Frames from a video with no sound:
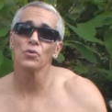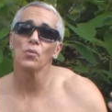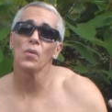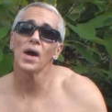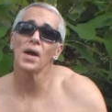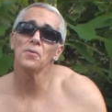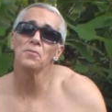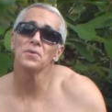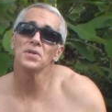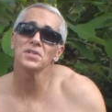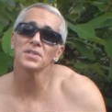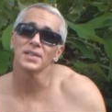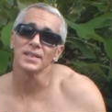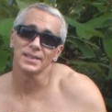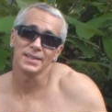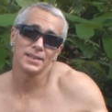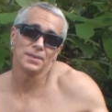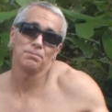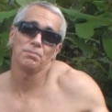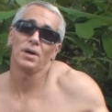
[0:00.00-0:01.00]
so why risk
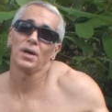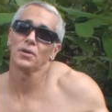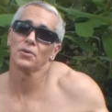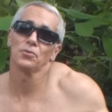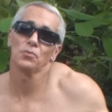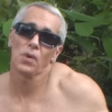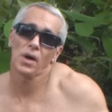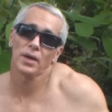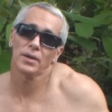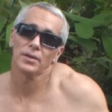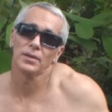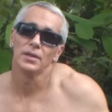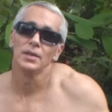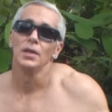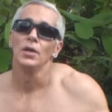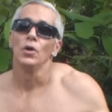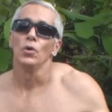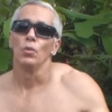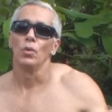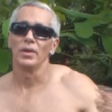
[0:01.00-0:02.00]
it? Get bottled water.
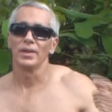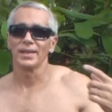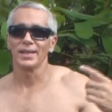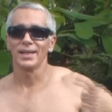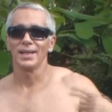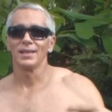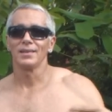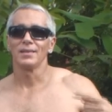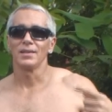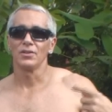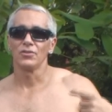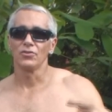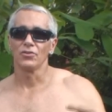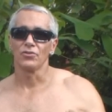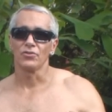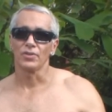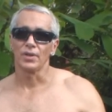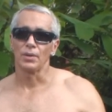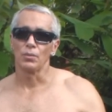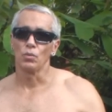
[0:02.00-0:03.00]
Well, the gay thing's the
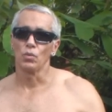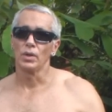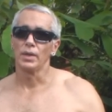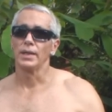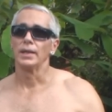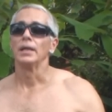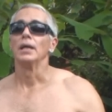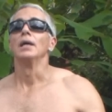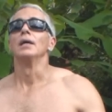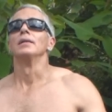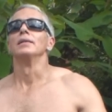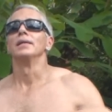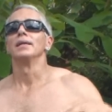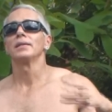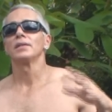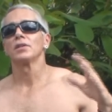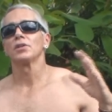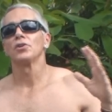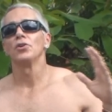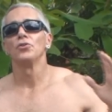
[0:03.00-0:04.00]
same way.
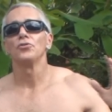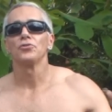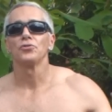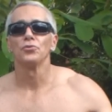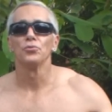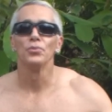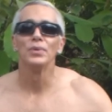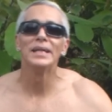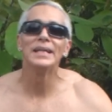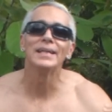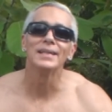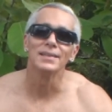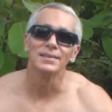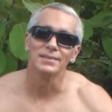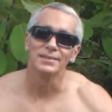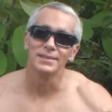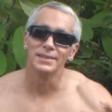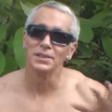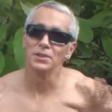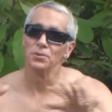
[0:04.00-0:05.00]
Let the Costa
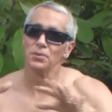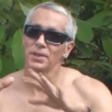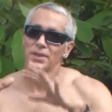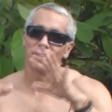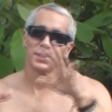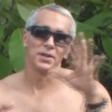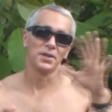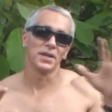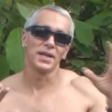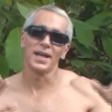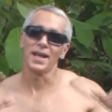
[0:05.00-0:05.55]
Ricans deal with their